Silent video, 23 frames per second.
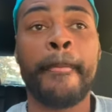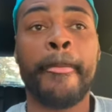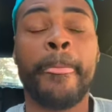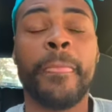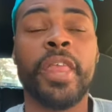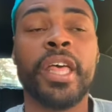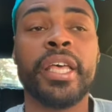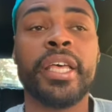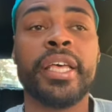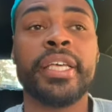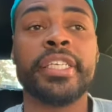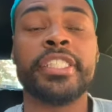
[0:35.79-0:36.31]

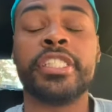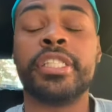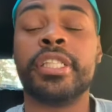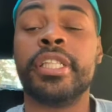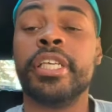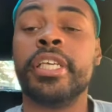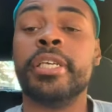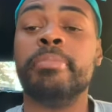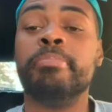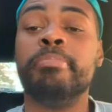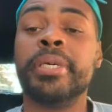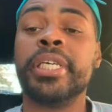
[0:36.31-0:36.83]
is
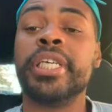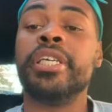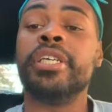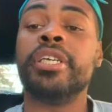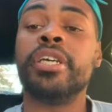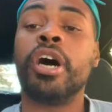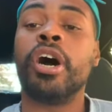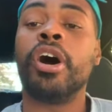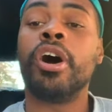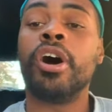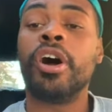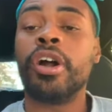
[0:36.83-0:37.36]
the
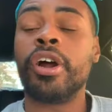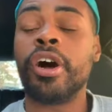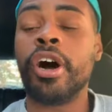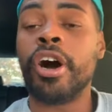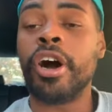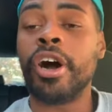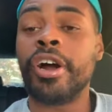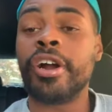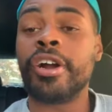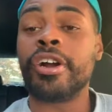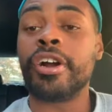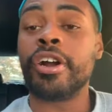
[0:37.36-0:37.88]

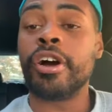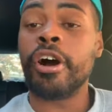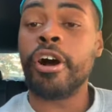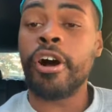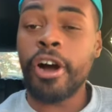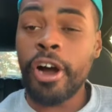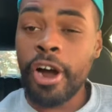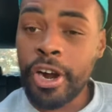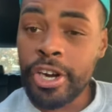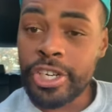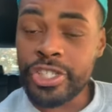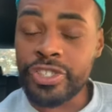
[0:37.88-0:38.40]

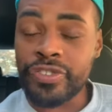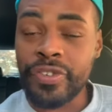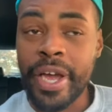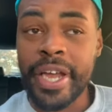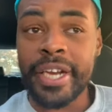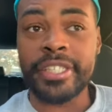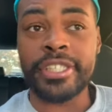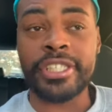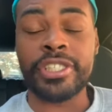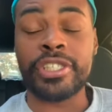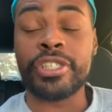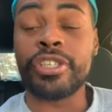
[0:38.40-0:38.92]
BRRR
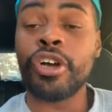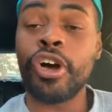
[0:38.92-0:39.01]
strategy,